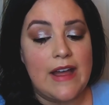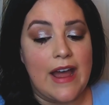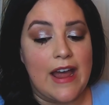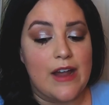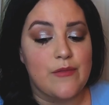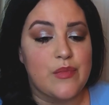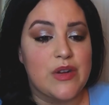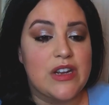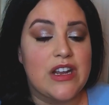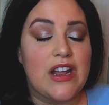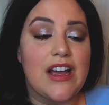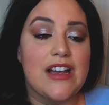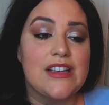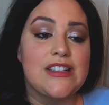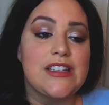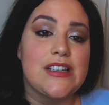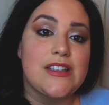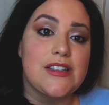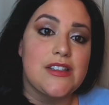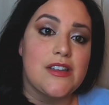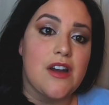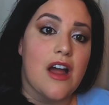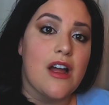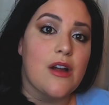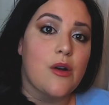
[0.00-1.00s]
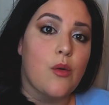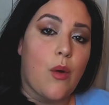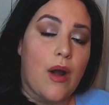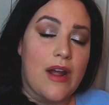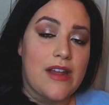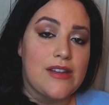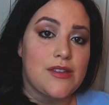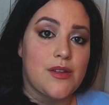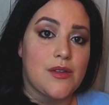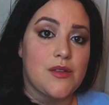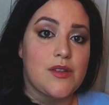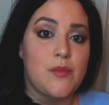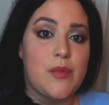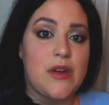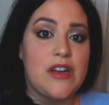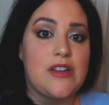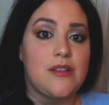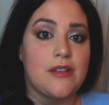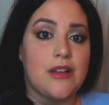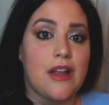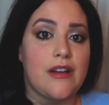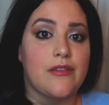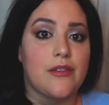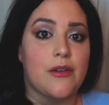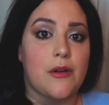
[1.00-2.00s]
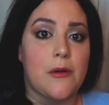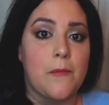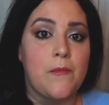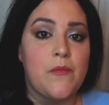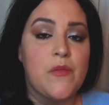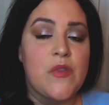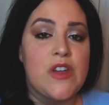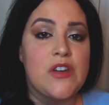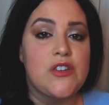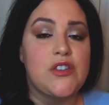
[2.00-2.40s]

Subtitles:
And because it's not quite so speech level,